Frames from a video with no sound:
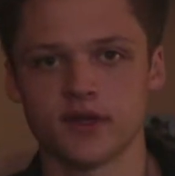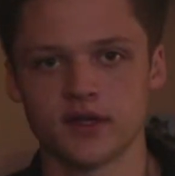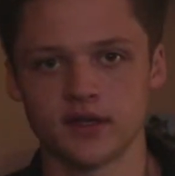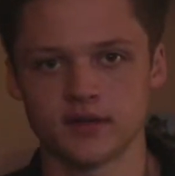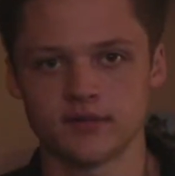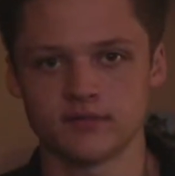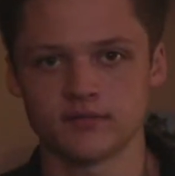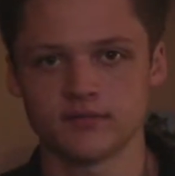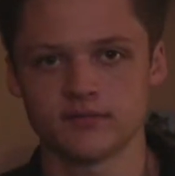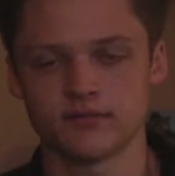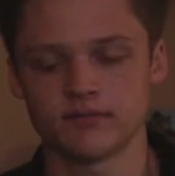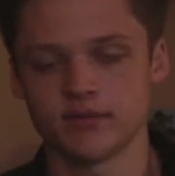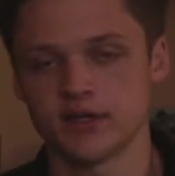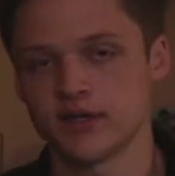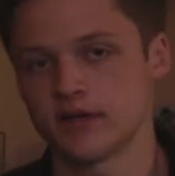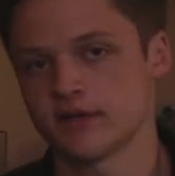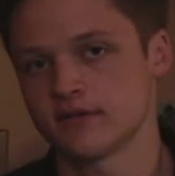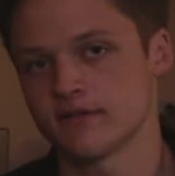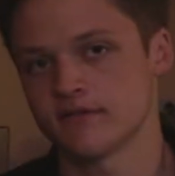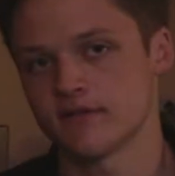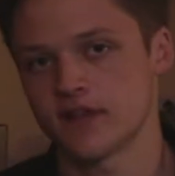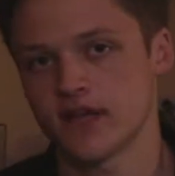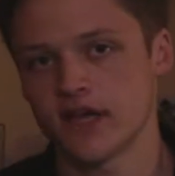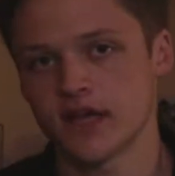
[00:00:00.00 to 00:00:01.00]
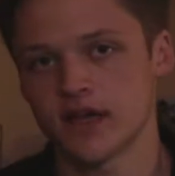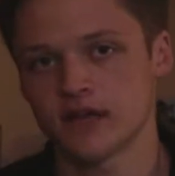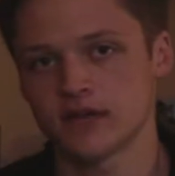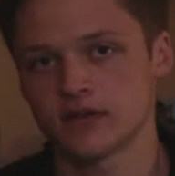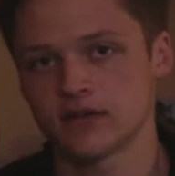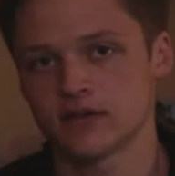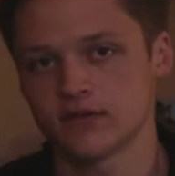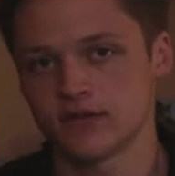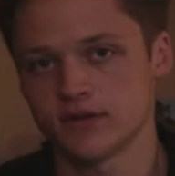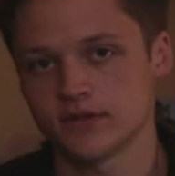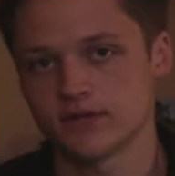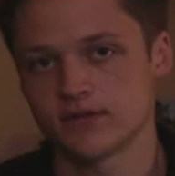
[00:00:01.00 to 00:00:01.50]
And because of
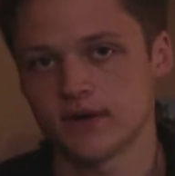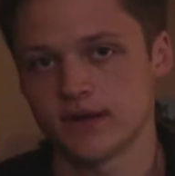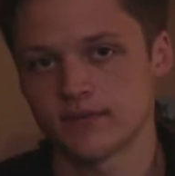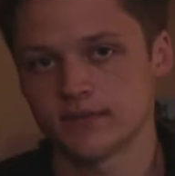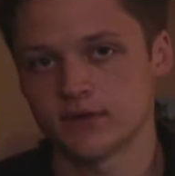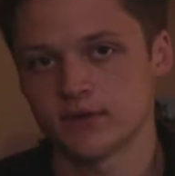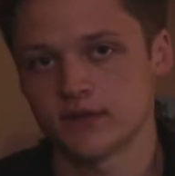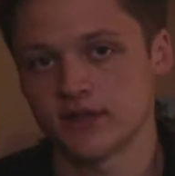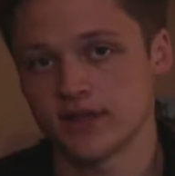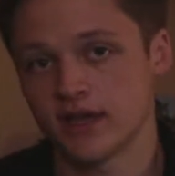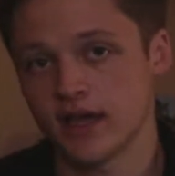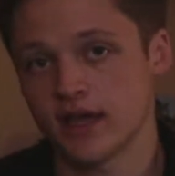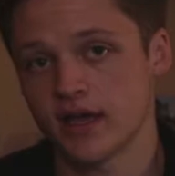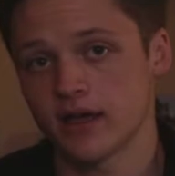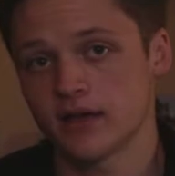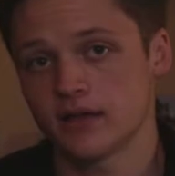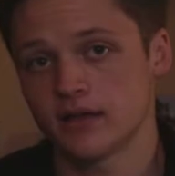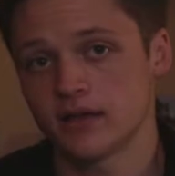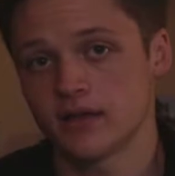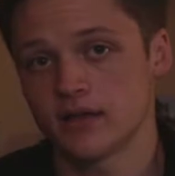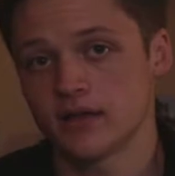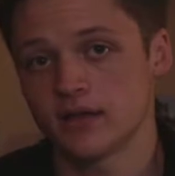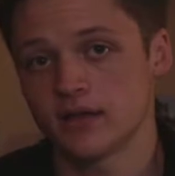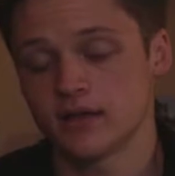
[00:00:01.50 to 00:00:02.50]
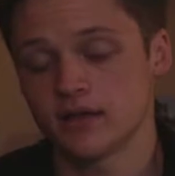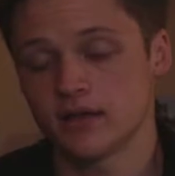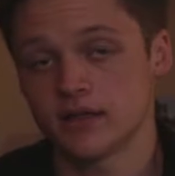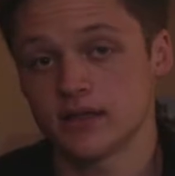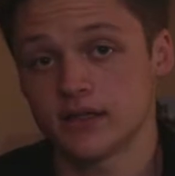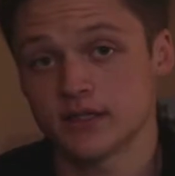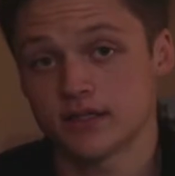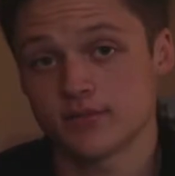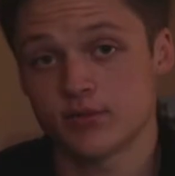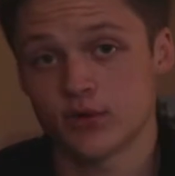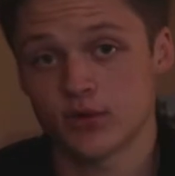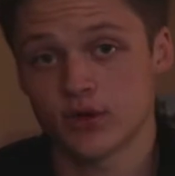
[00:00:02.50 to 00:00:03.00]
that, the reason why I'm doing that
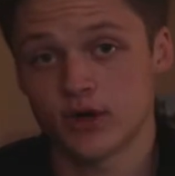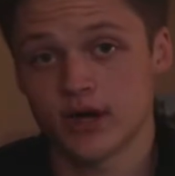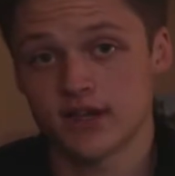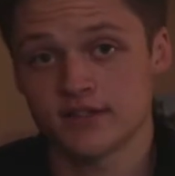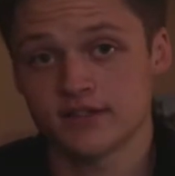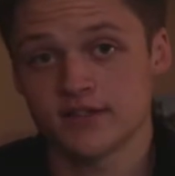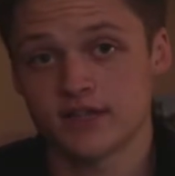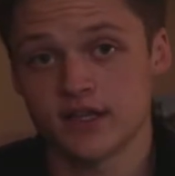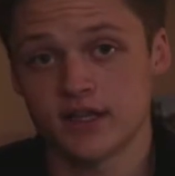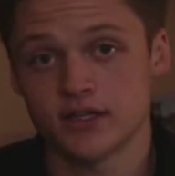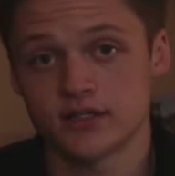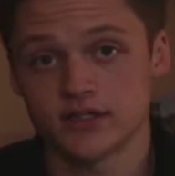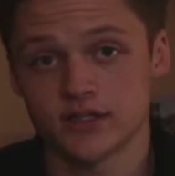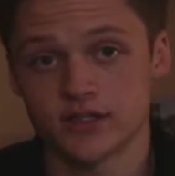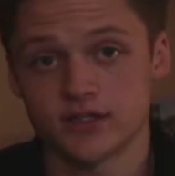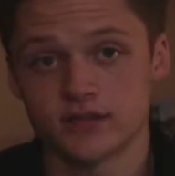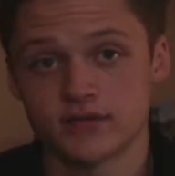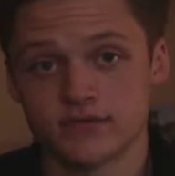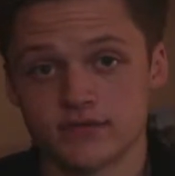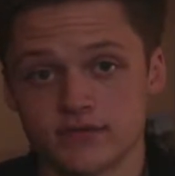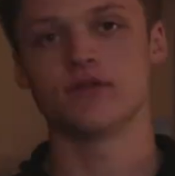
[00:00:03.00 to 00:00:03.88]
is procrastination.